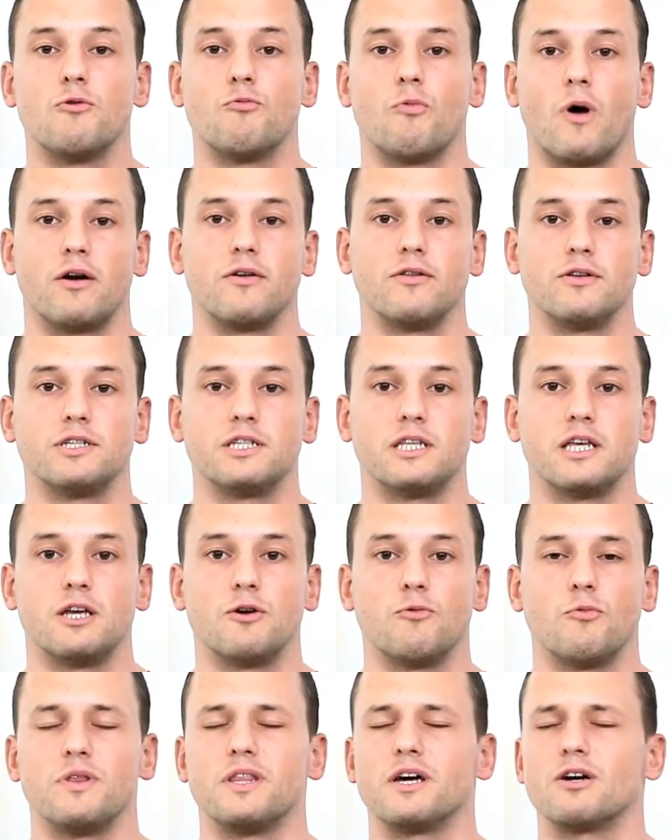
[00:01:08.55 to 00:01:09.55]

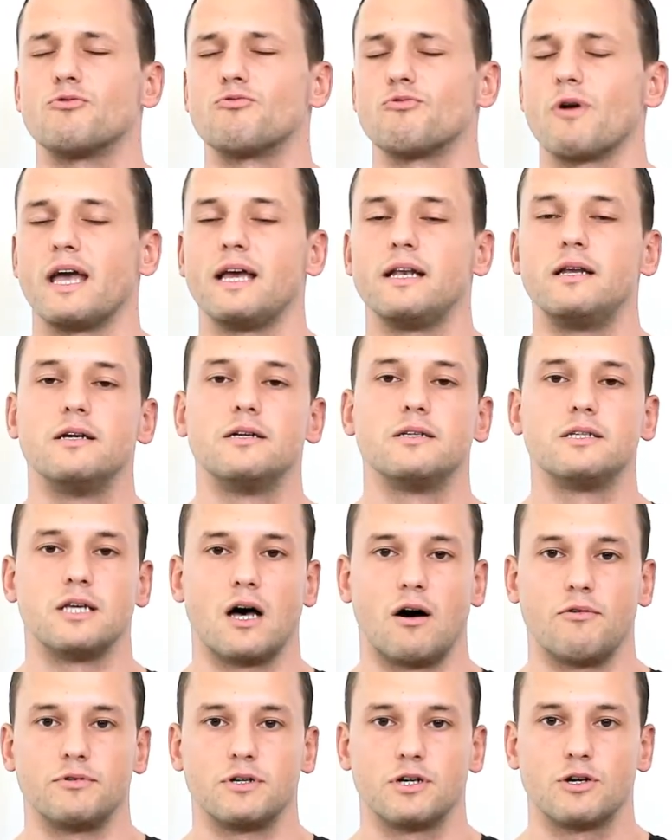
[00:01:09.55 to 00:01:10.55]
wirelessly with a great
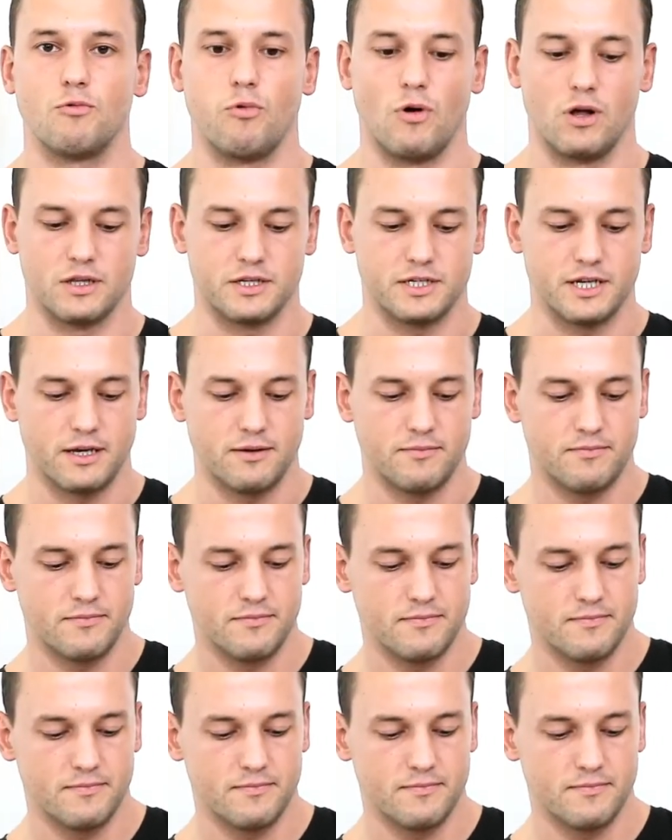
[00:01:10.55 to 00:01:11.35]
sound quality.